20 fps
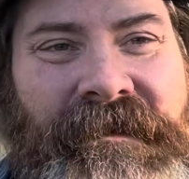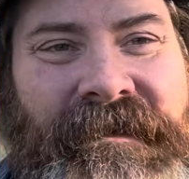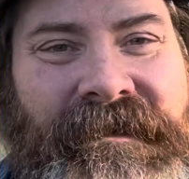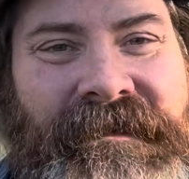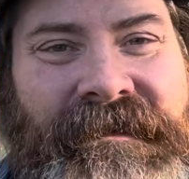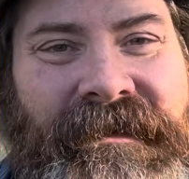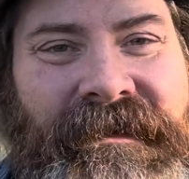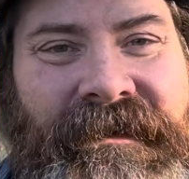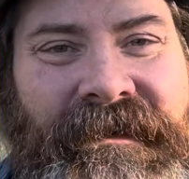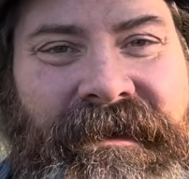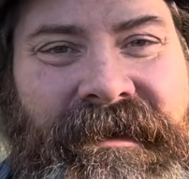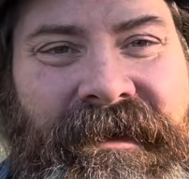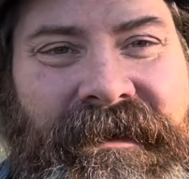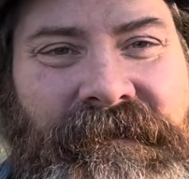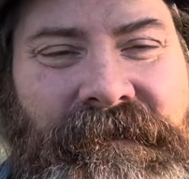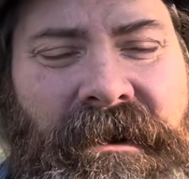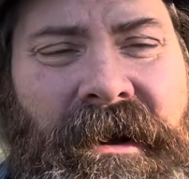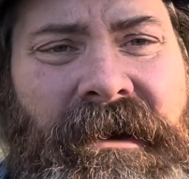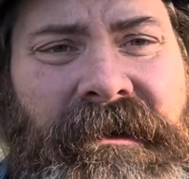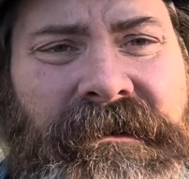it, and I already
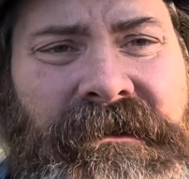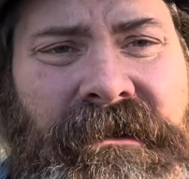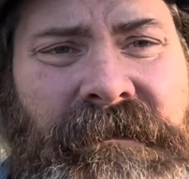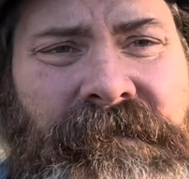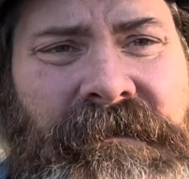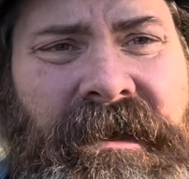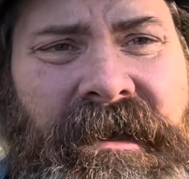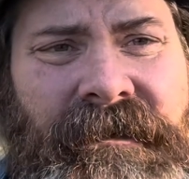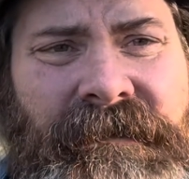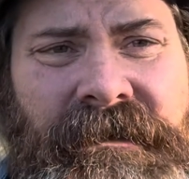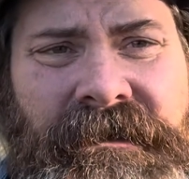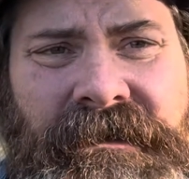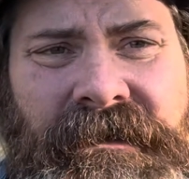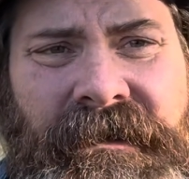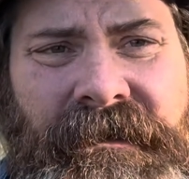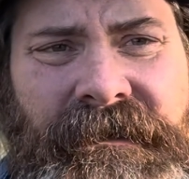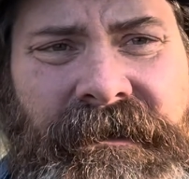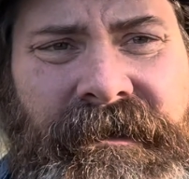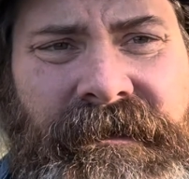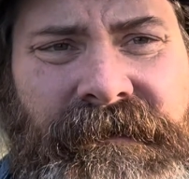had rock chip damage. You
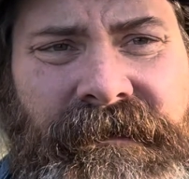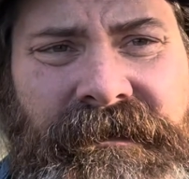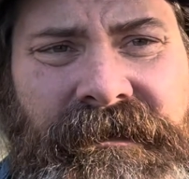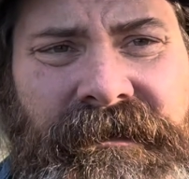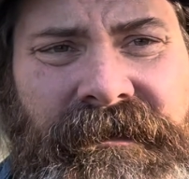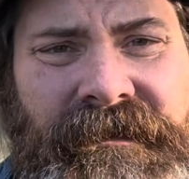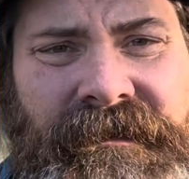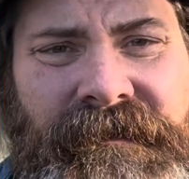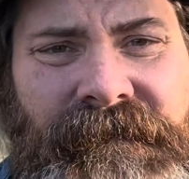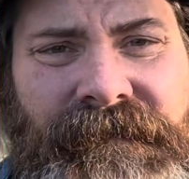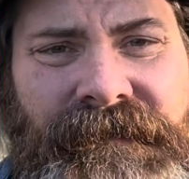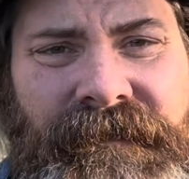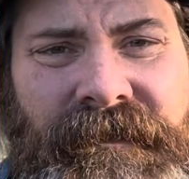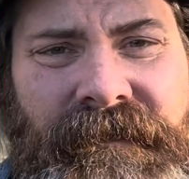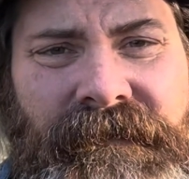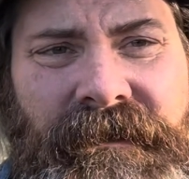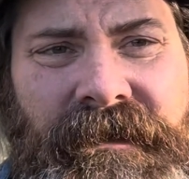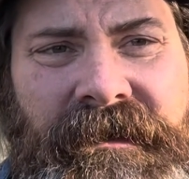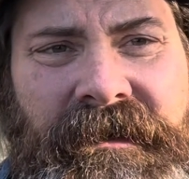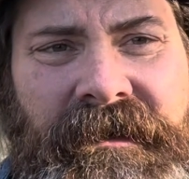know, and it was just
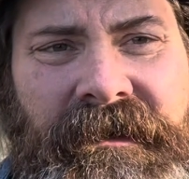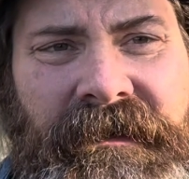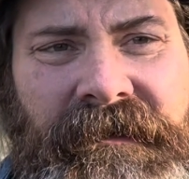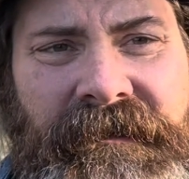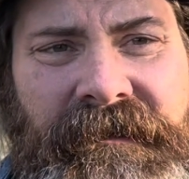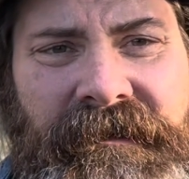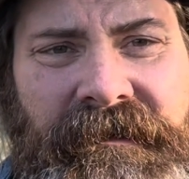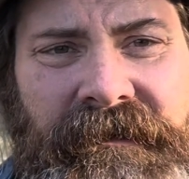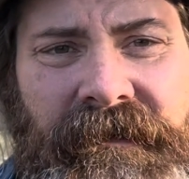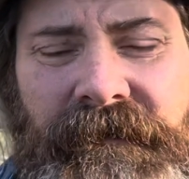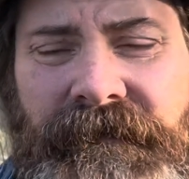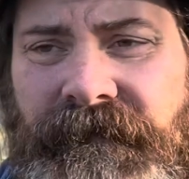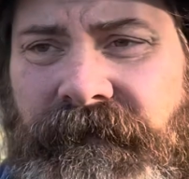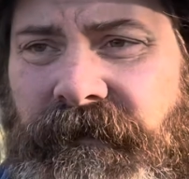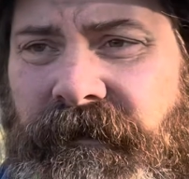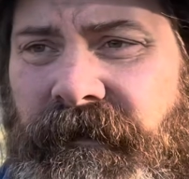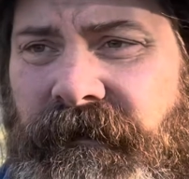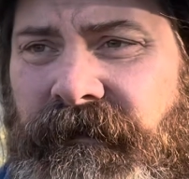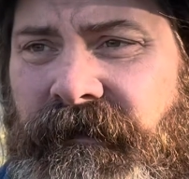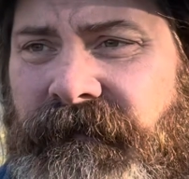ridiculous. So
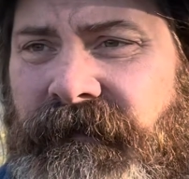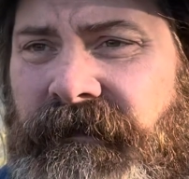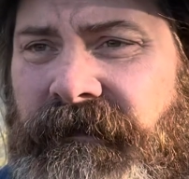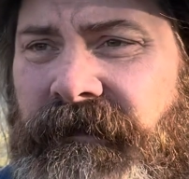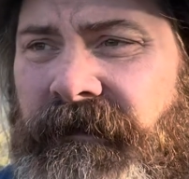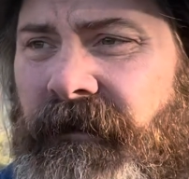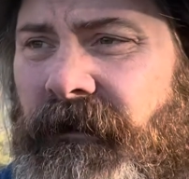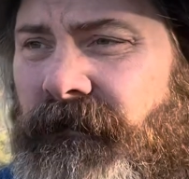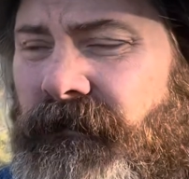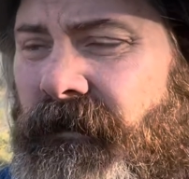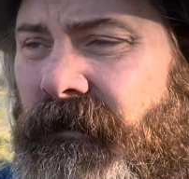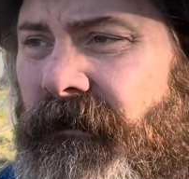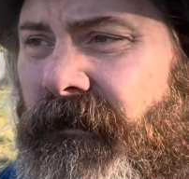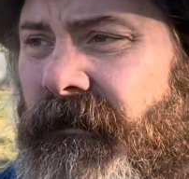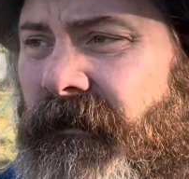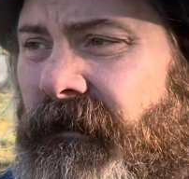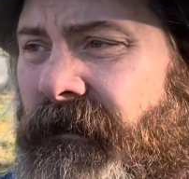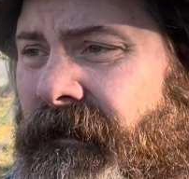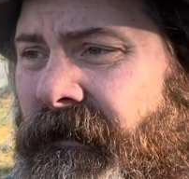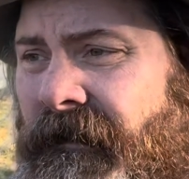for those of us that are
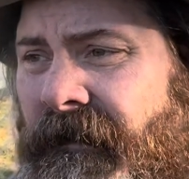rural,